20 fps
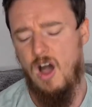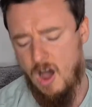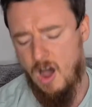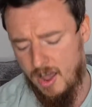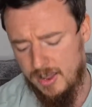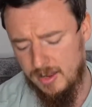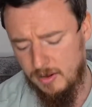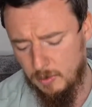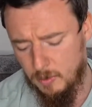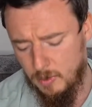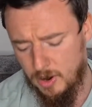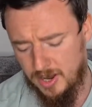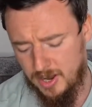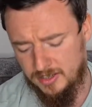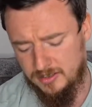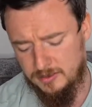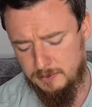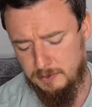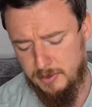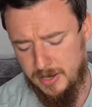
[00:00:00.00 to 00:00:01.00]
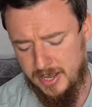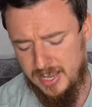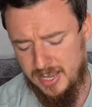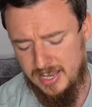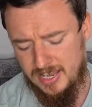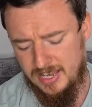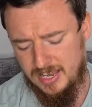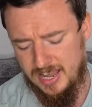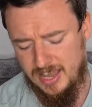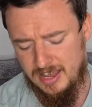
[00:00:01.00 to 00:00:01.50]
I want
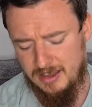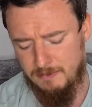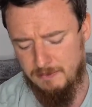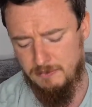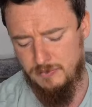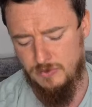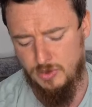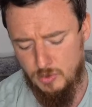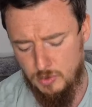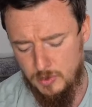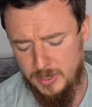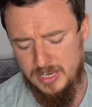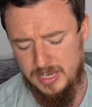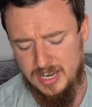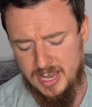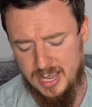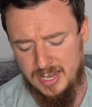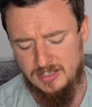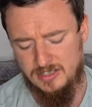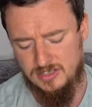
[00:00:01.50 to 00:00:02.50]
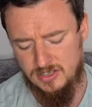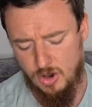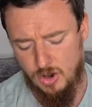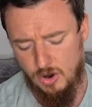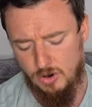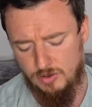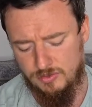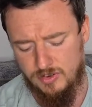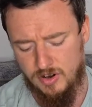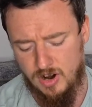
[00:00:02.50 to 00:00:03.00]
by the weekend's
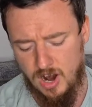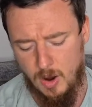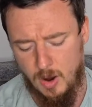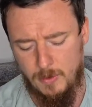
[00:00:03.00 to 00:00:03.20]
over,